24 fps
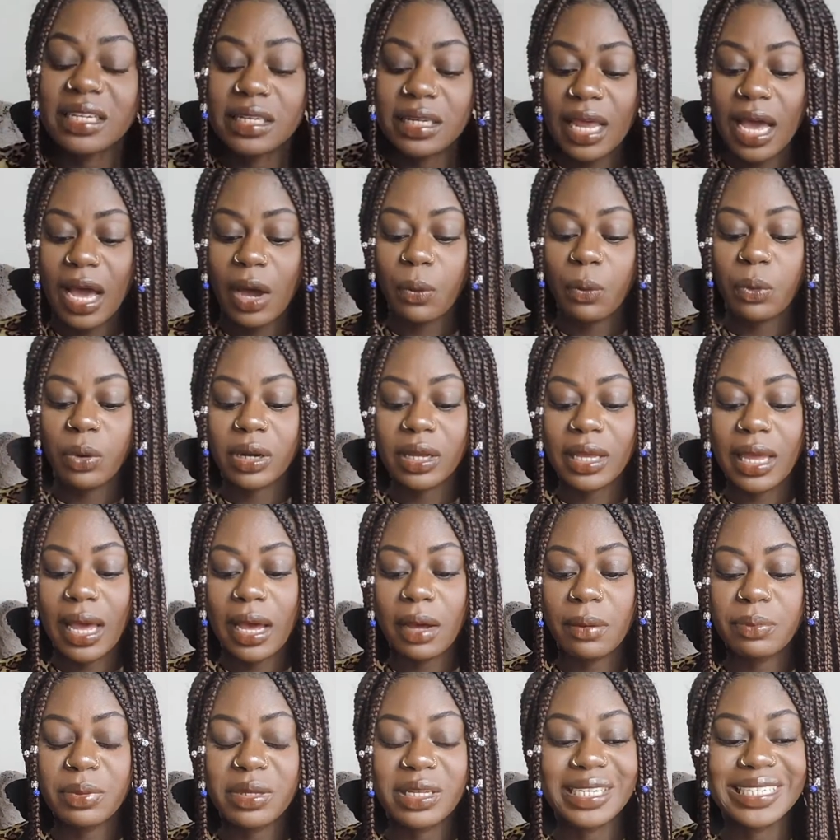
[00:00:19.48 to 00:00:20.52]
did not work
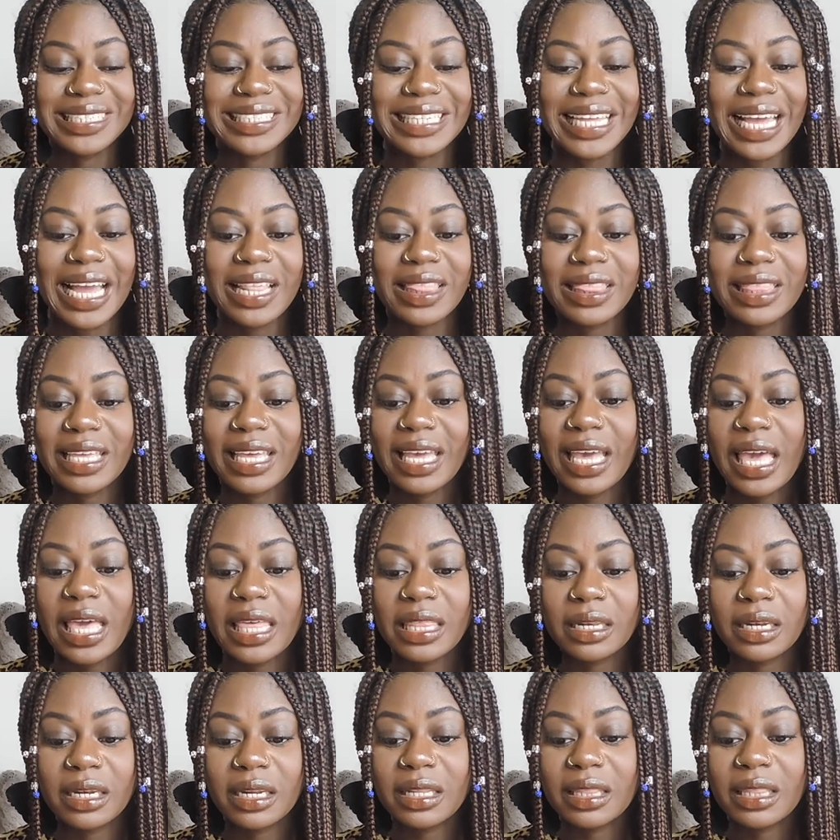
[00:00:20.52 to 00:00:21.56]
out because at the
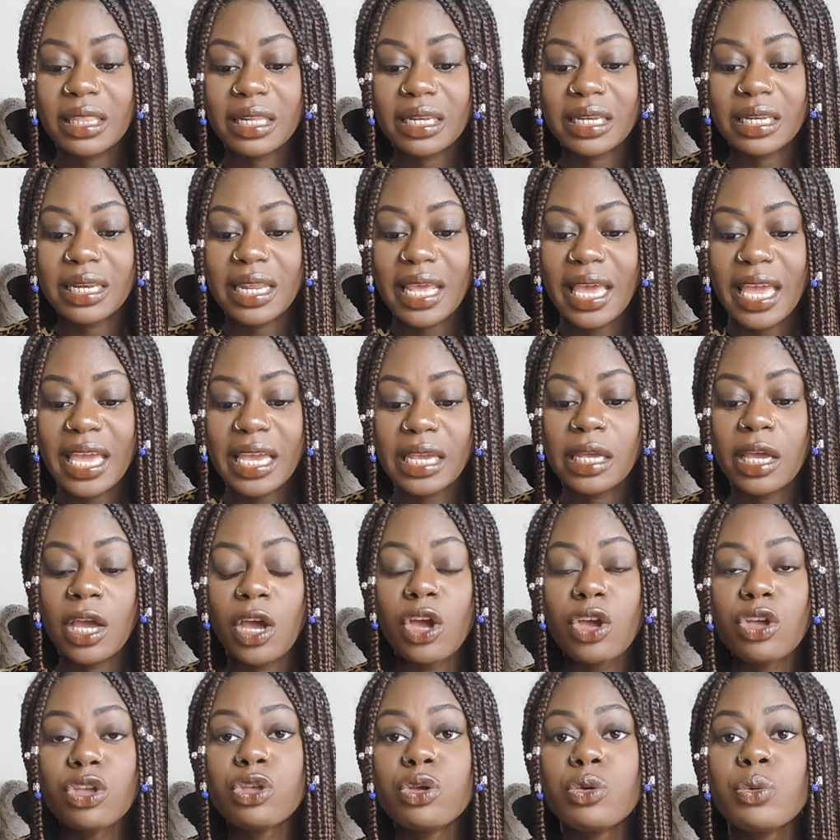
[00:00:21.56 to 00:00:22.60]
end of the day,
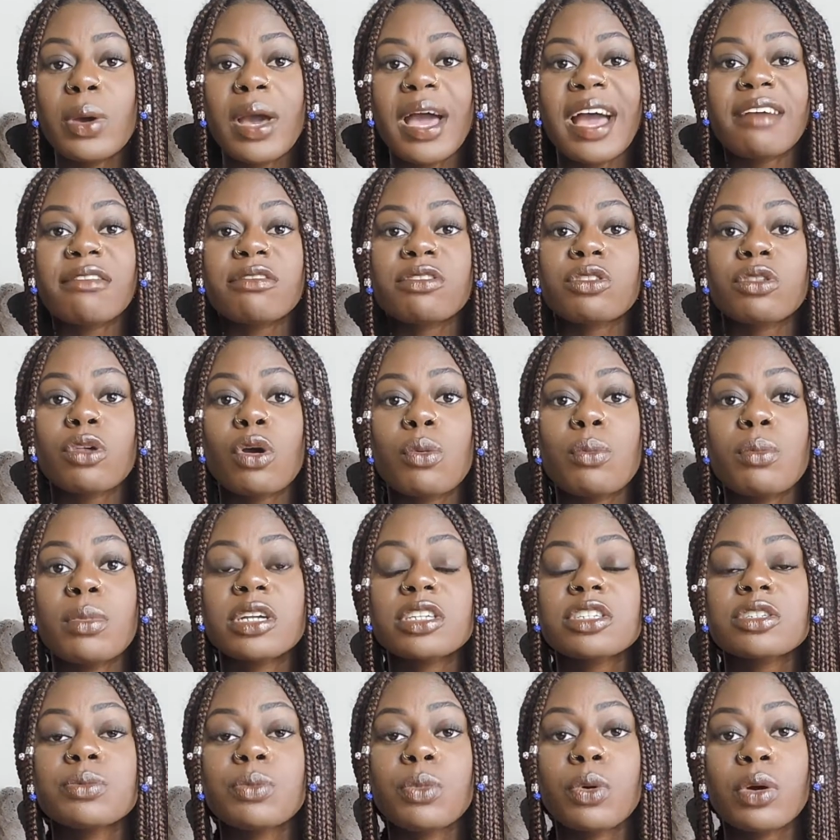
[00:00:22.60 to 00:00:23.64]
you have so
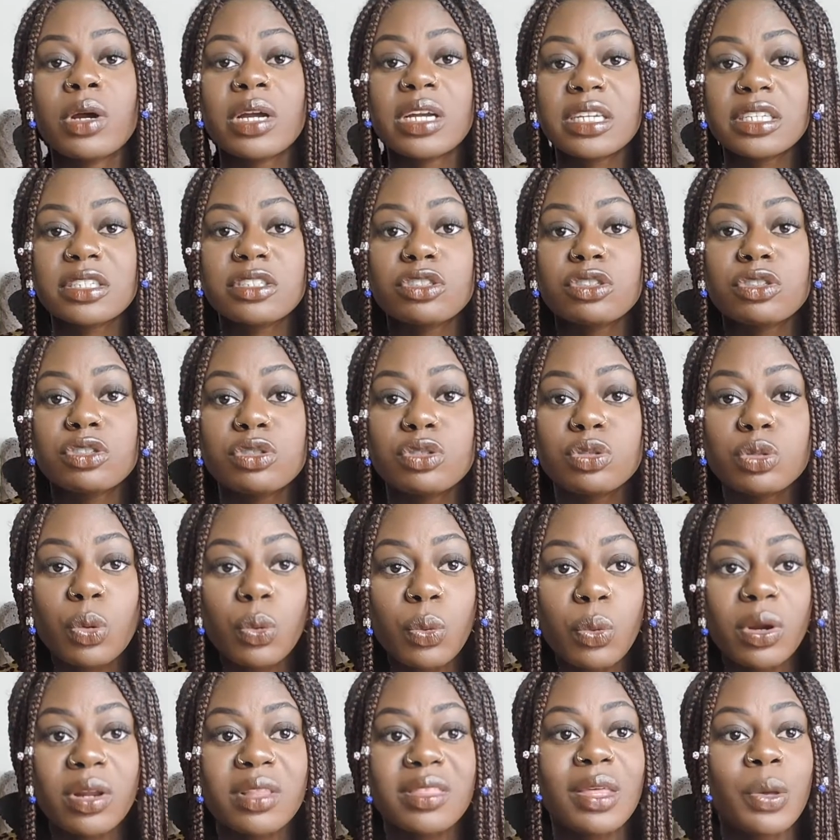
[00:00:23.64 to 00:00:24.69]
much more in
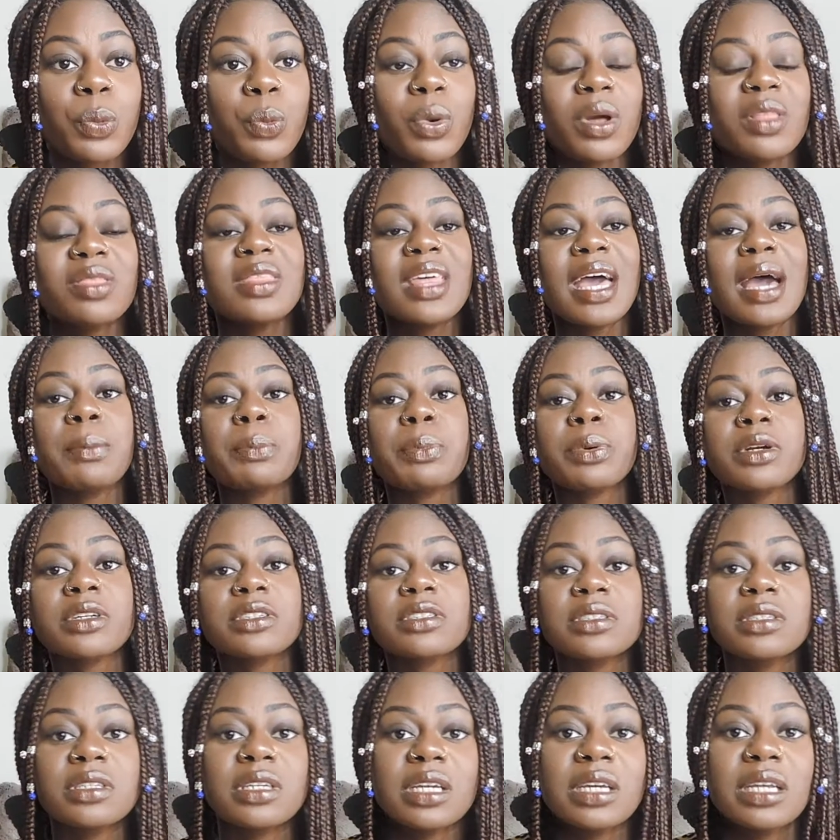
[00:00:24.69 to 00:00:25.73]
store than what that
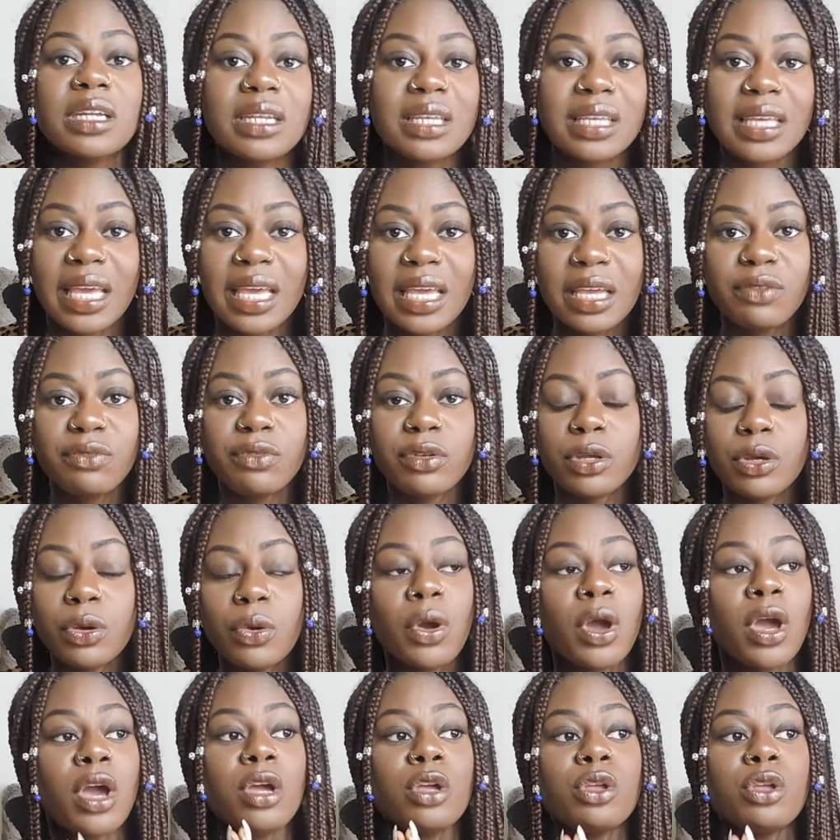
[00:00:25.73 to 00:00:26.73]
person could have gave you.